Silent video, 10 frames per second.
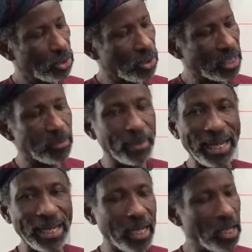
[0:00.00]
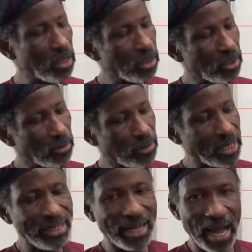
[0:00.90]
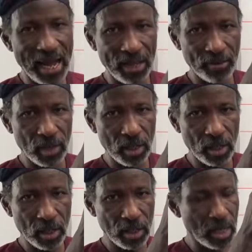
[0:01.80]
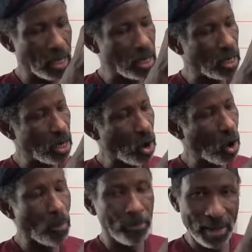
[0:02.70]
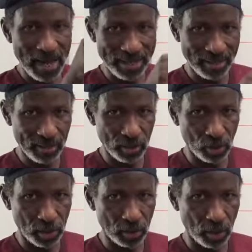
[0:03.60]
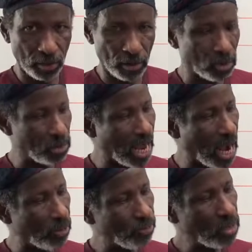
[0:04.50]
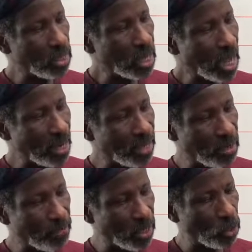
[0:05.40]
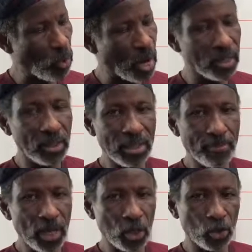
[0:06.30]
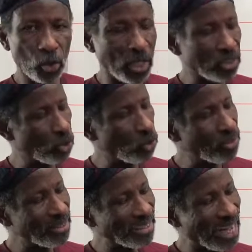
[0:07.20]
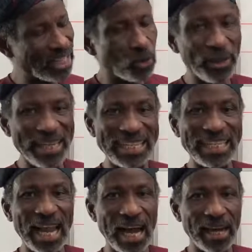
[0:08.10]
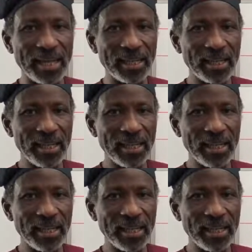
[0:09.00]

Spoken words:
You're at the beginning, write the line up and to the down, and then middle one. Make sure that you don't start with this line.